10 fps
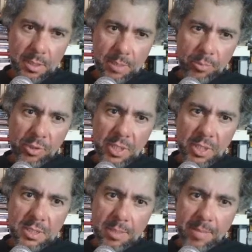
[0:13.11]
The book
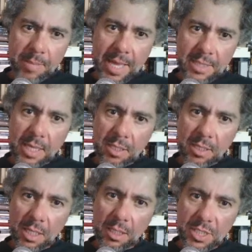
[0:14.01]
is The Mass
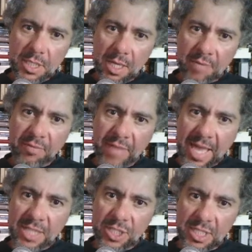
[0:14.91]
Psychology of
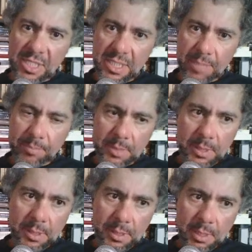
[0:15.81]
Fascism.
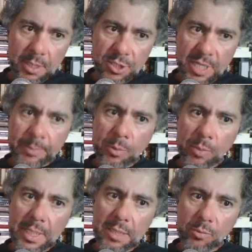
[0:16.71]
Chapter
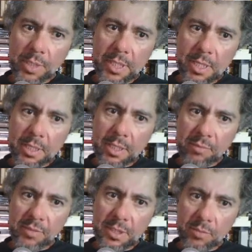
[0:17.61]
1, Working
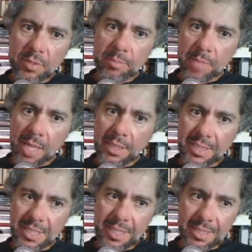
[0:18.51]
Conflict with
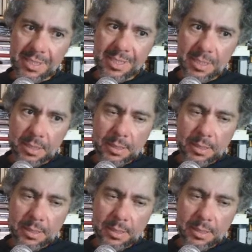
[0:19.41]
Politics.